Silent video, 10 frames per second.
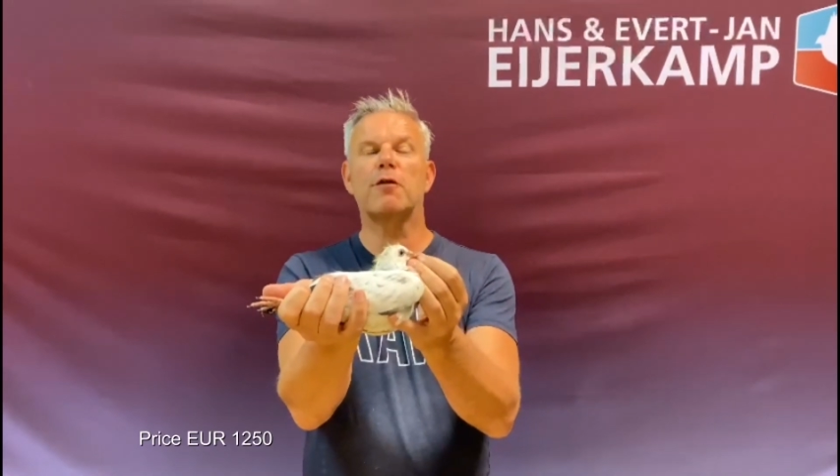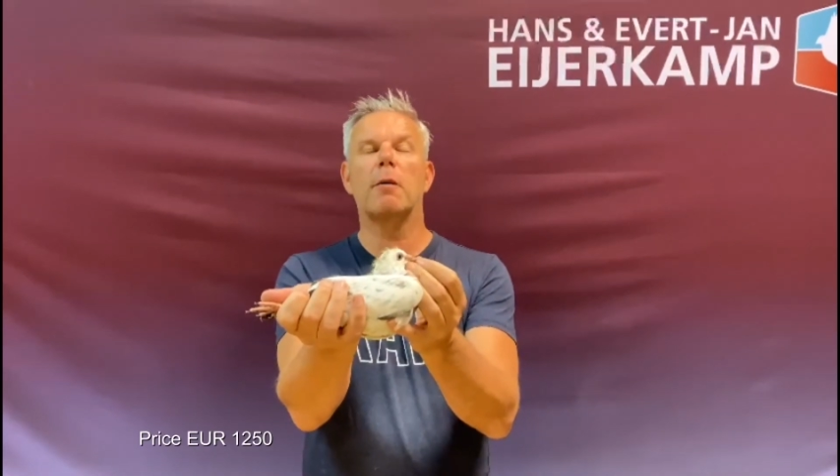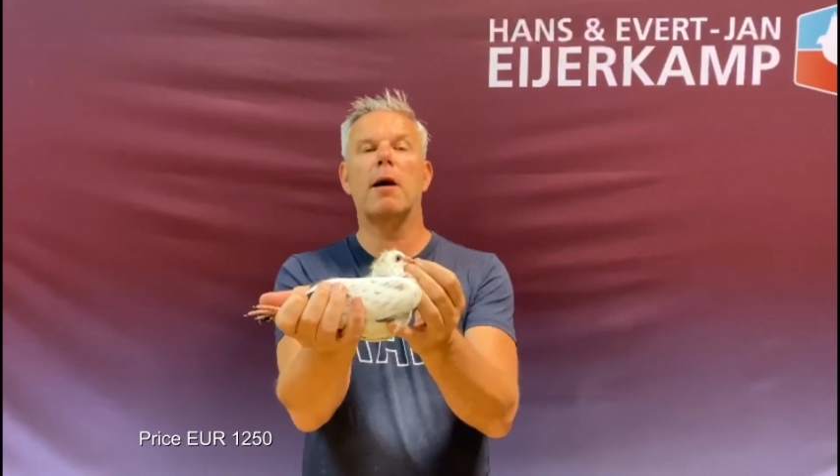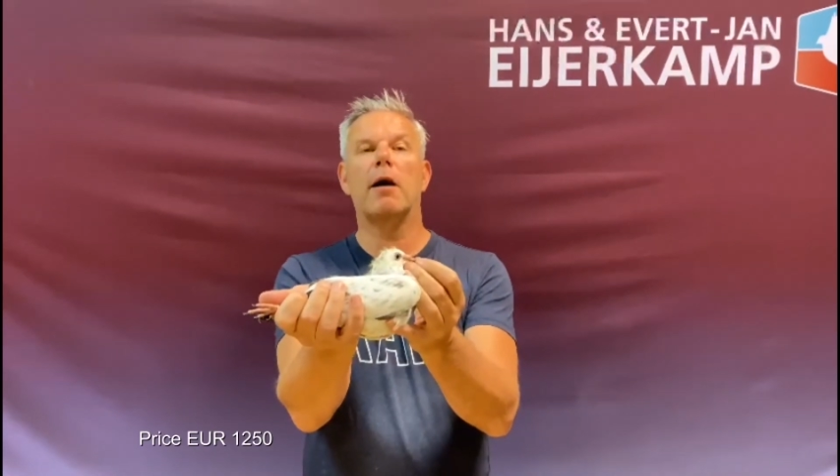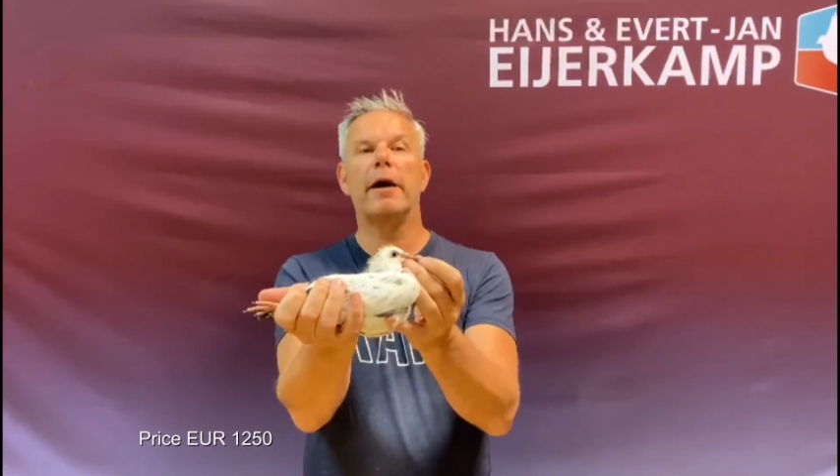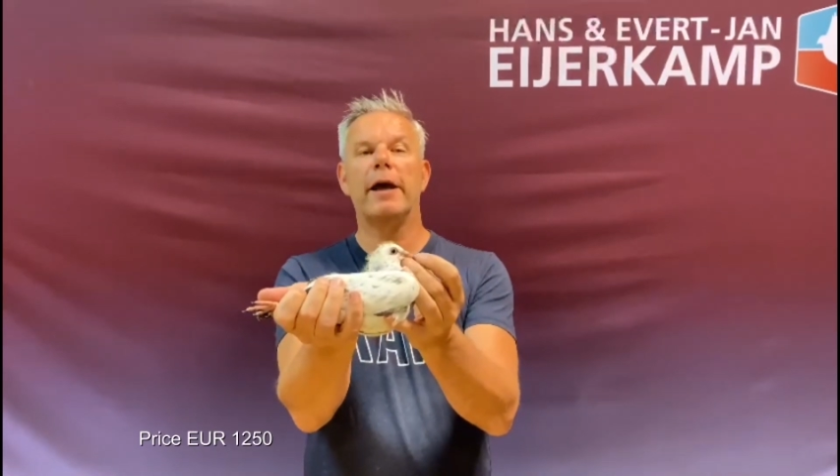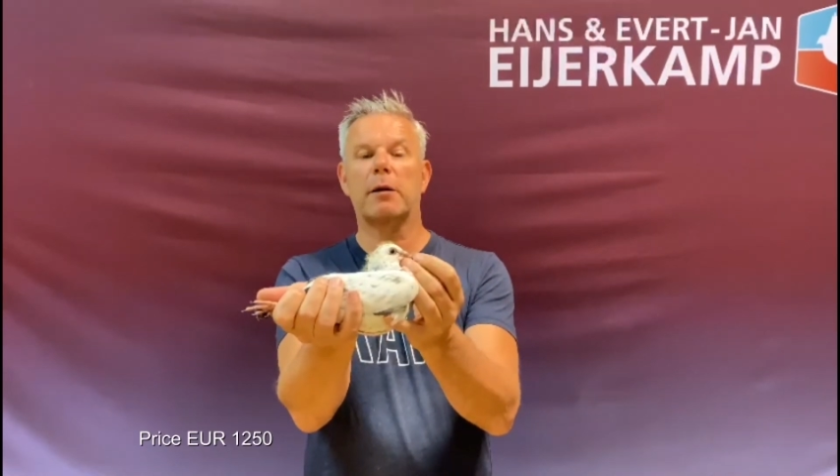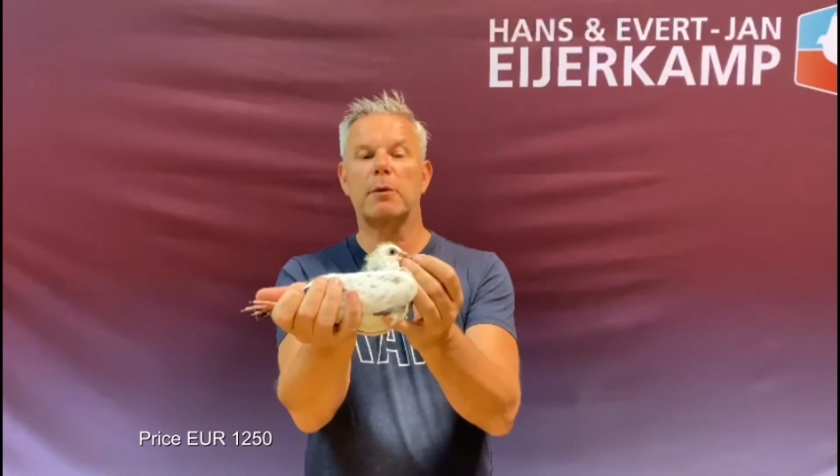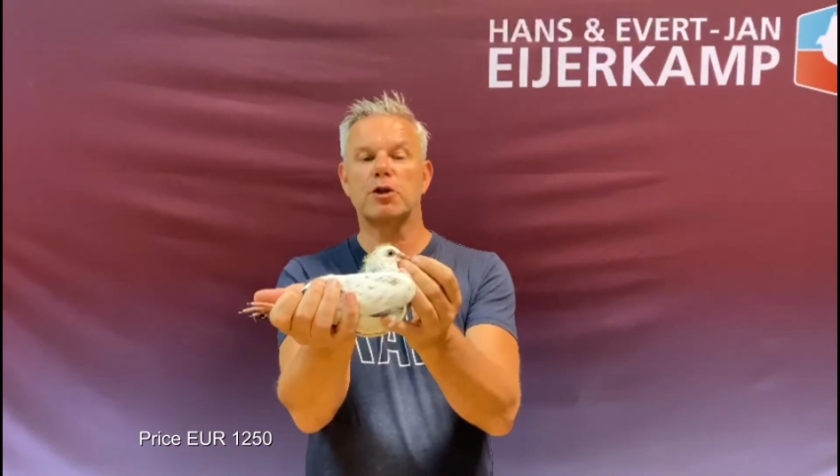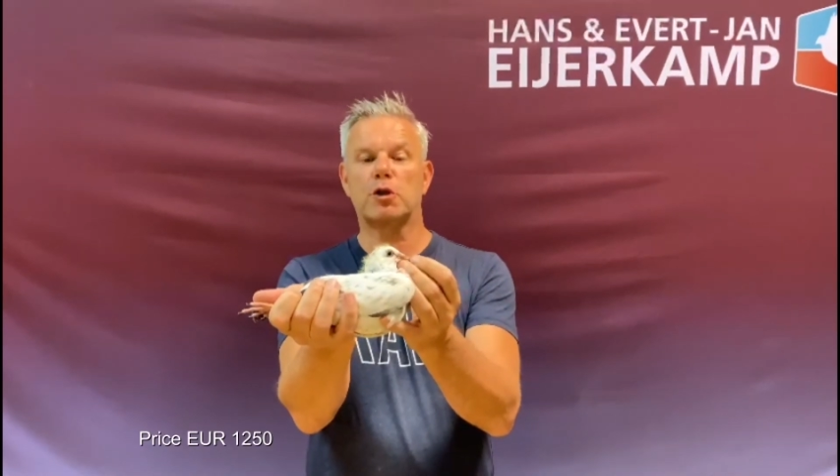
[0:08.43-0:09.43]
from our
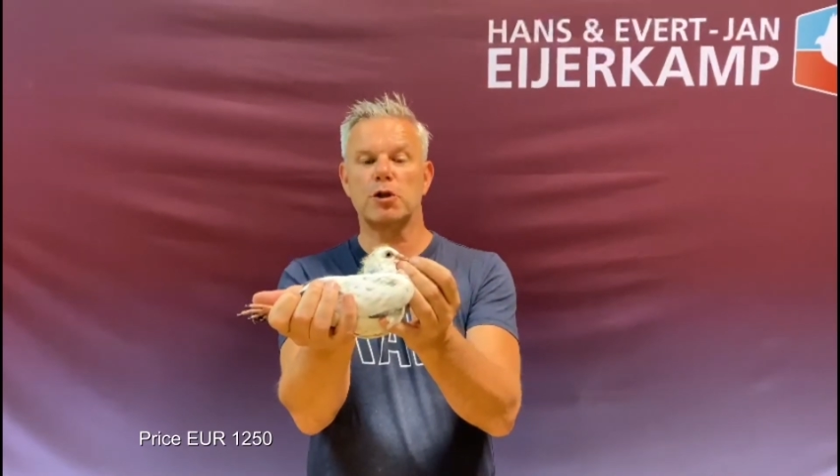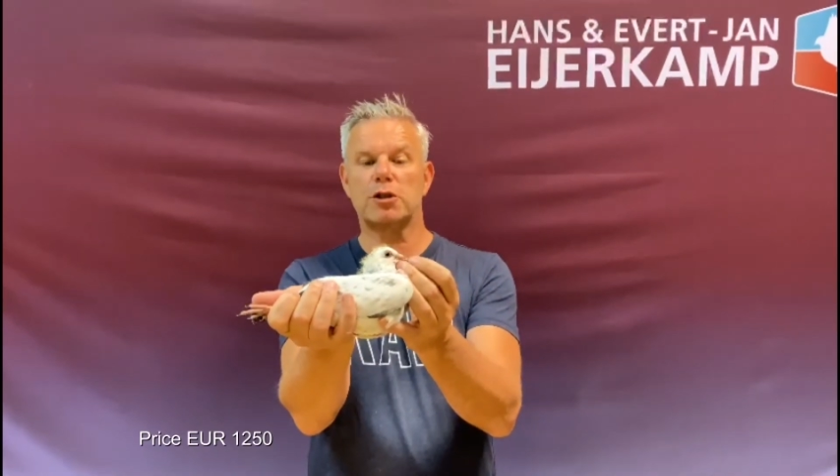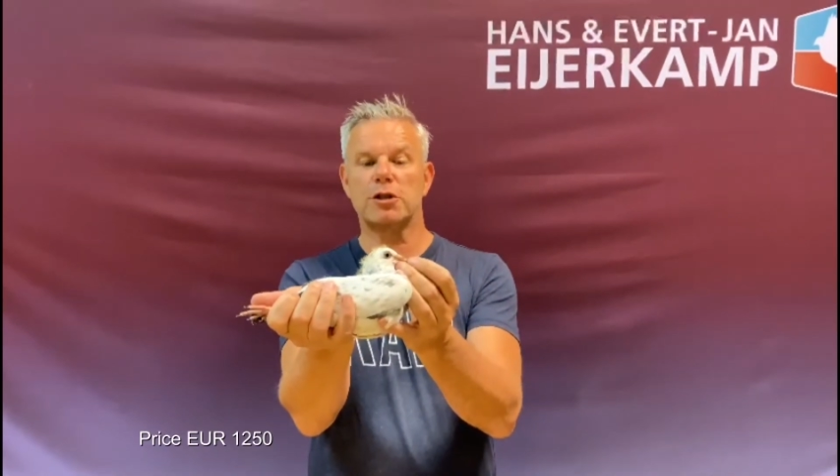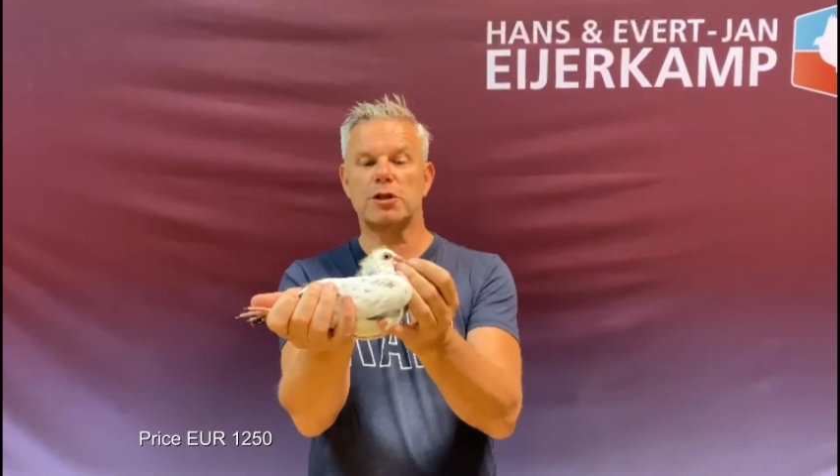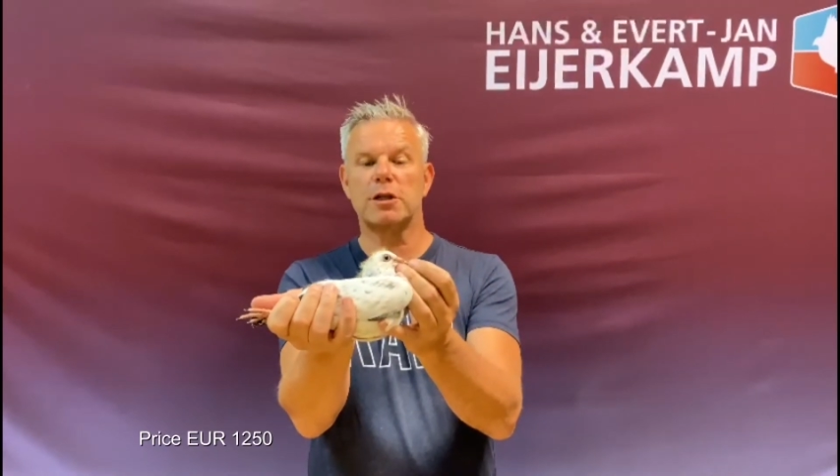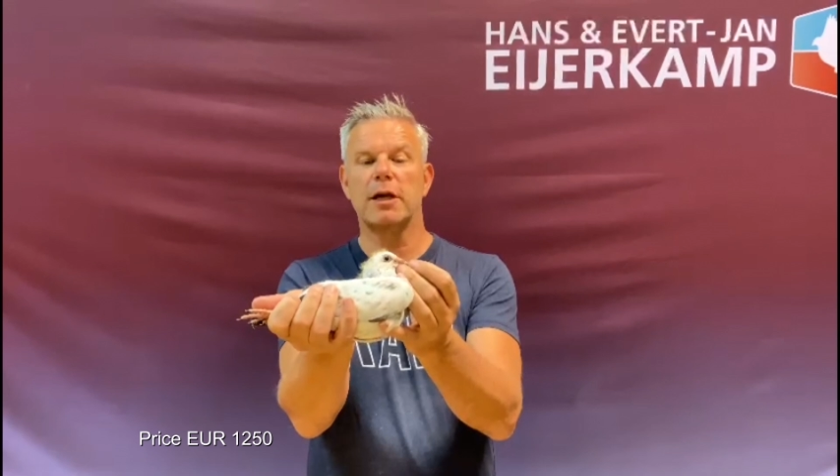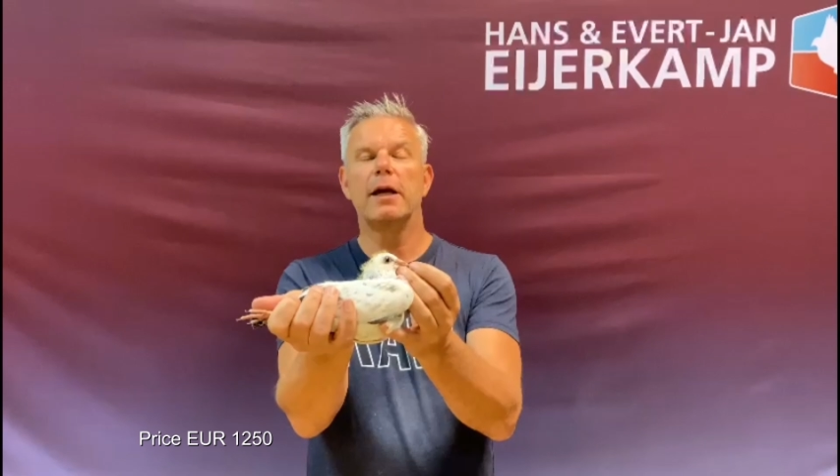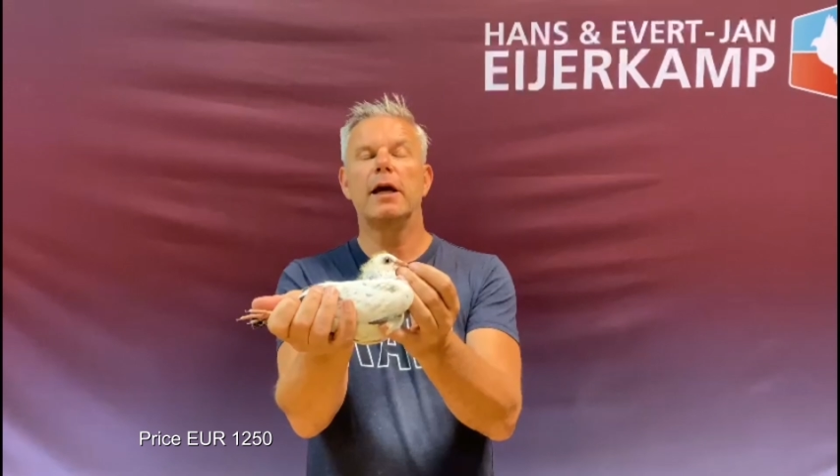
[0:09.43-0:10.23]
Heremans-Ceusters